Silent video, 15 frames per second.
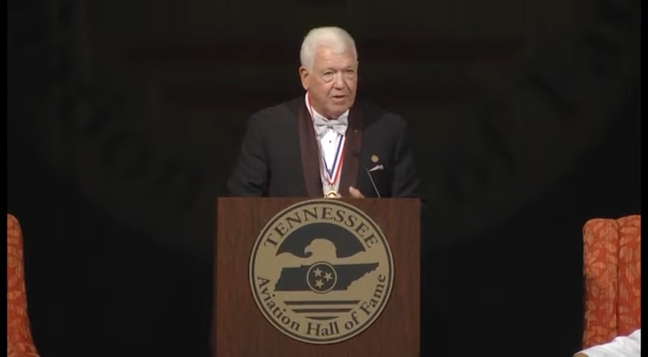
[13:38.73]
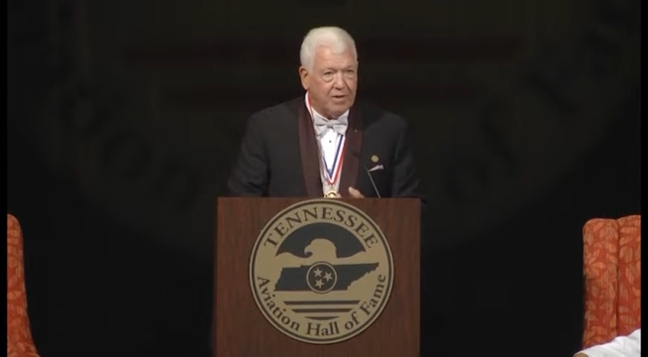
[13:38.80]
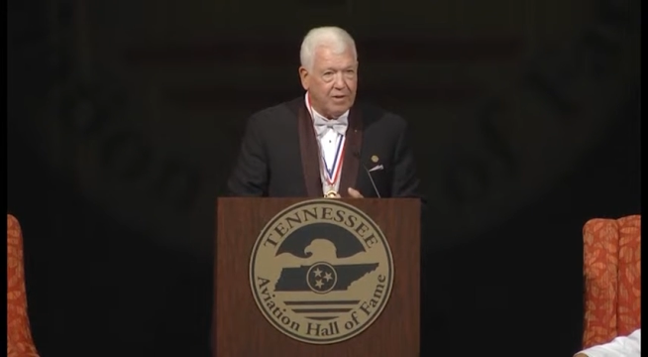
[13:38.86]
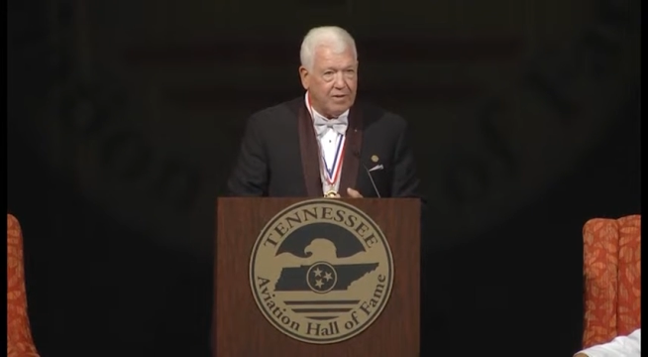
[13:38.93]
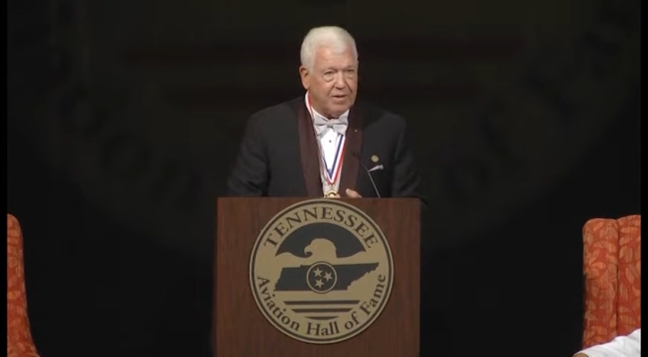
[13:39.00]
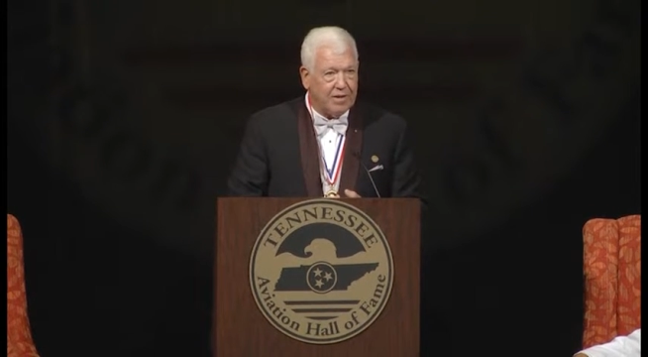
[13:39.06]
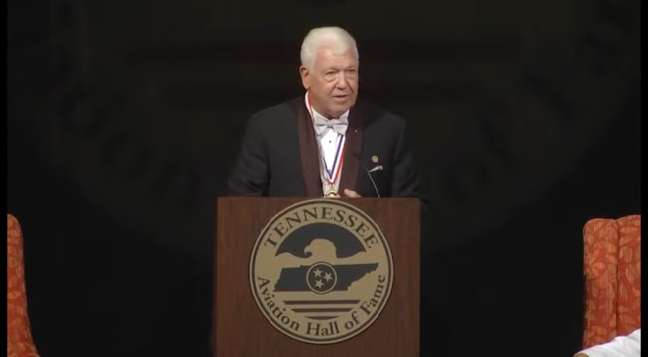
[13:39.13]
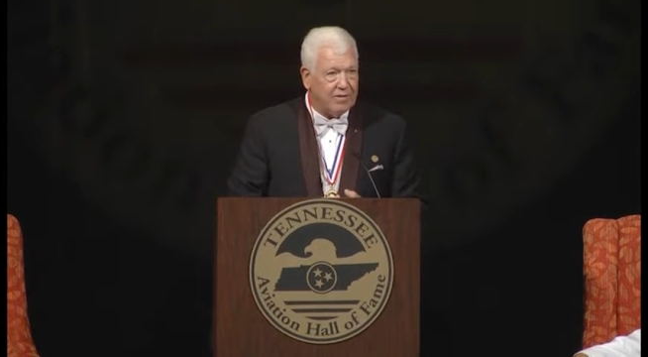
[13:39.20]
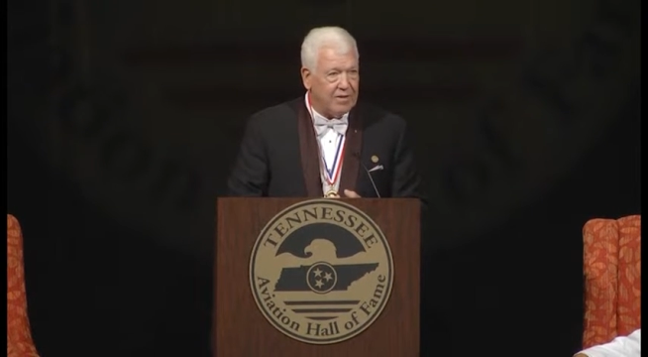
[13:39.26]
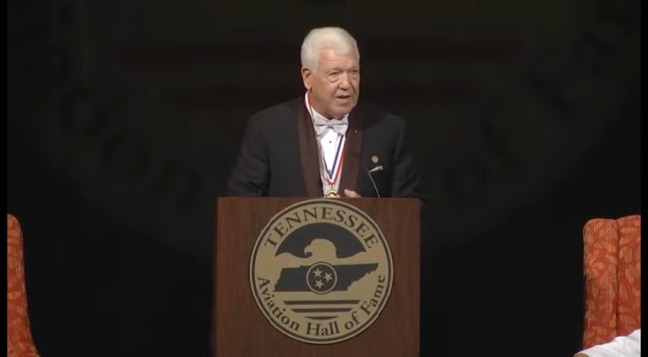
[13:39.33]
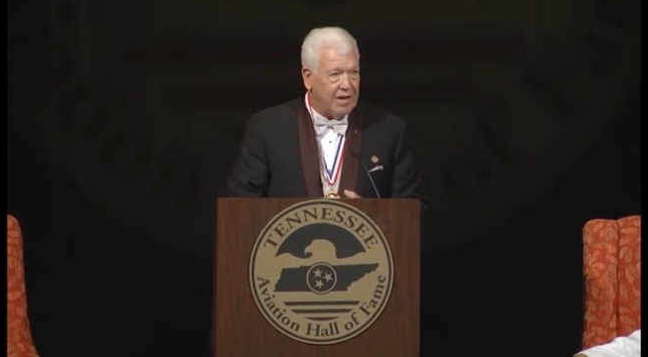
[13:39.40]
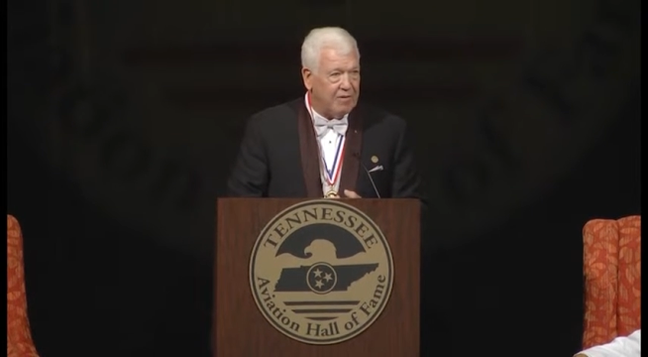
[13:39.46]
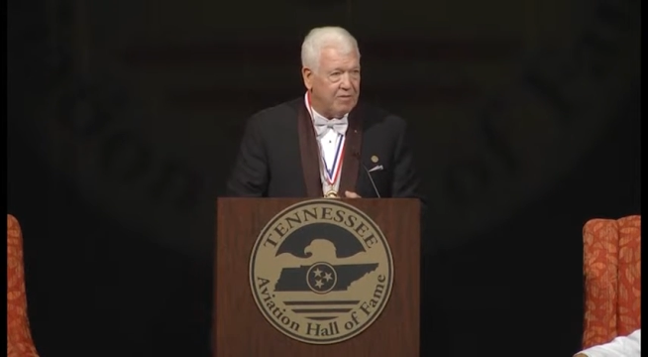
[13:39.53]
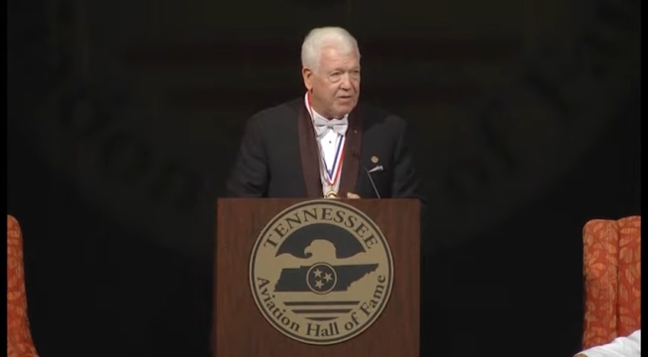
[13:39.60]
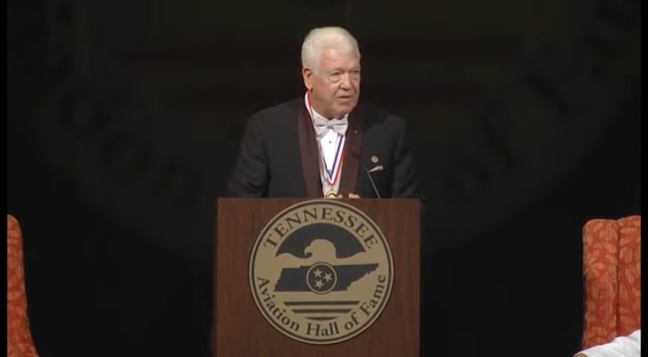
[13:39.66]
the
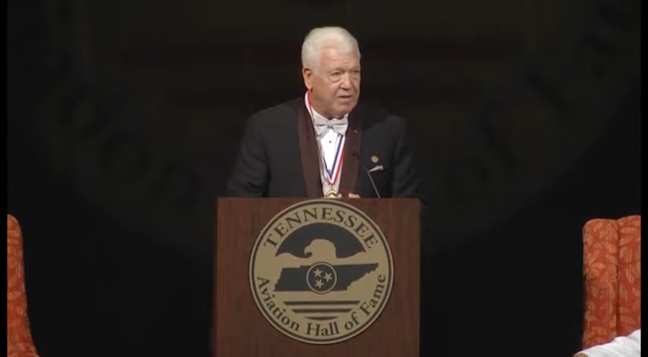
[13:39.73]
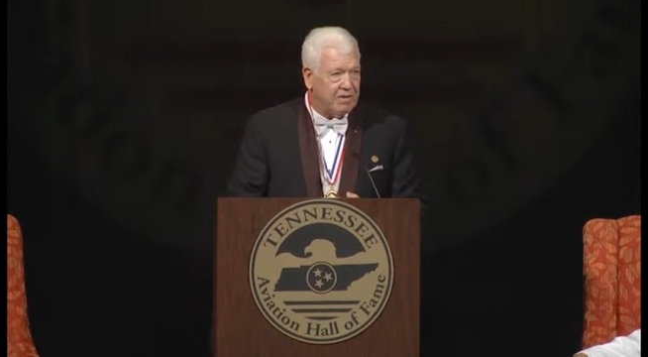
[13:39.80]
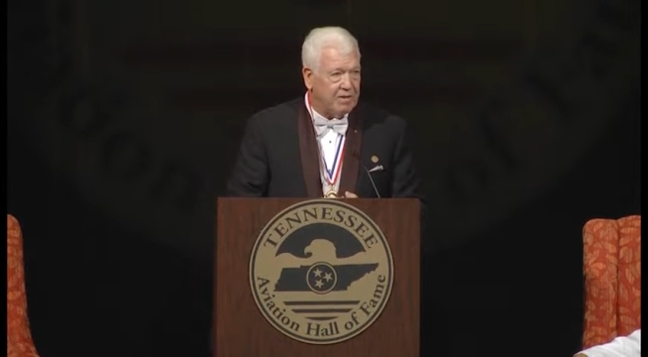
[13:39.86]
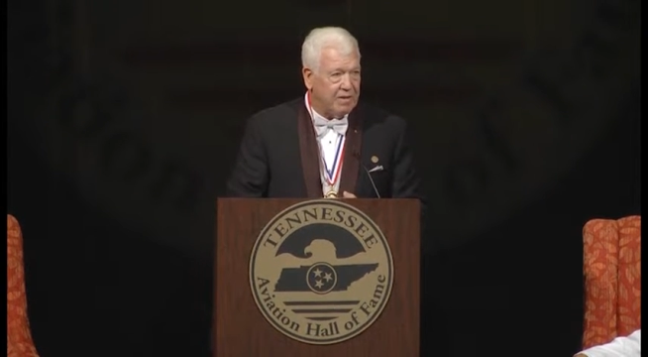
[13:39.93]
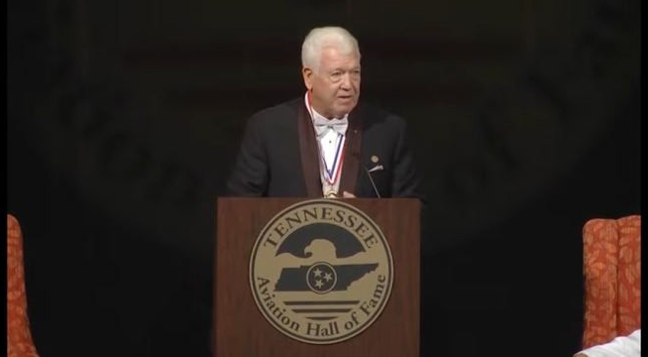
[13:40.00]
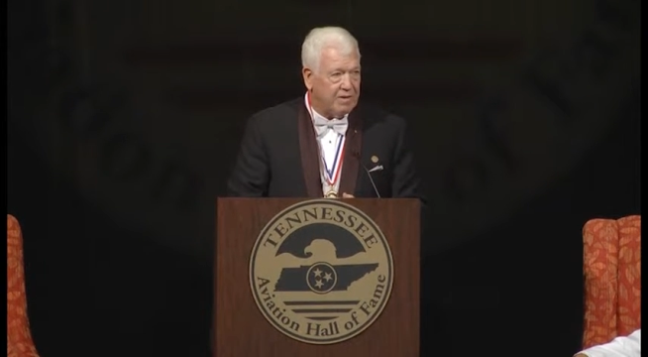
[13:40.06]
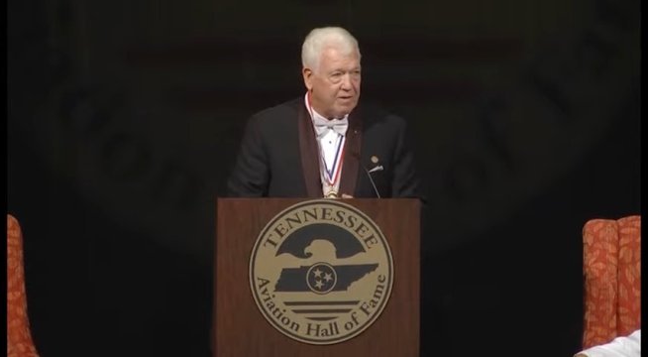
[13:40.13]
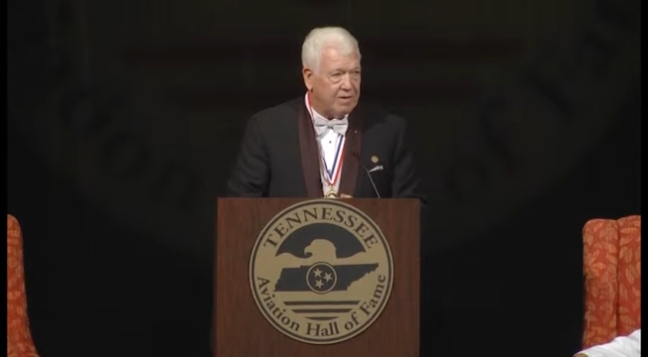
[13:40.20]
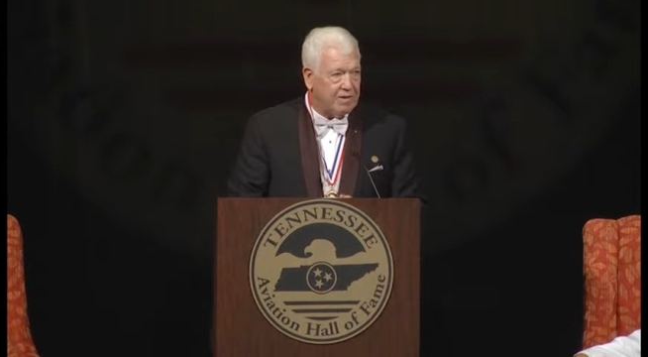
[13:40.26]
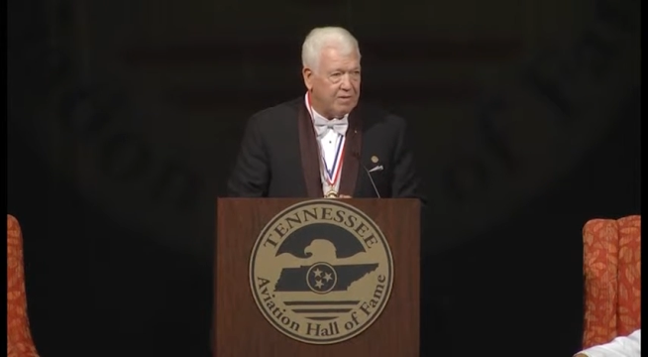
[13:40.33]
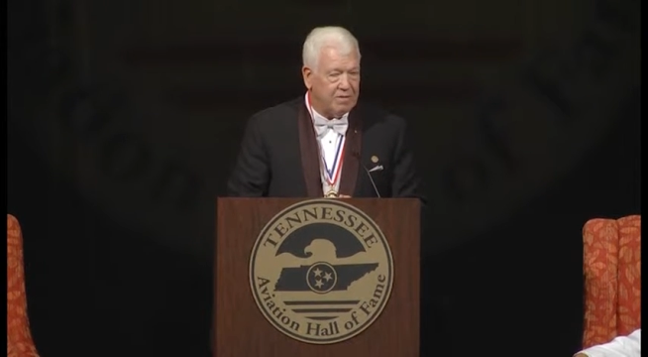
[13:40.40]
Navy and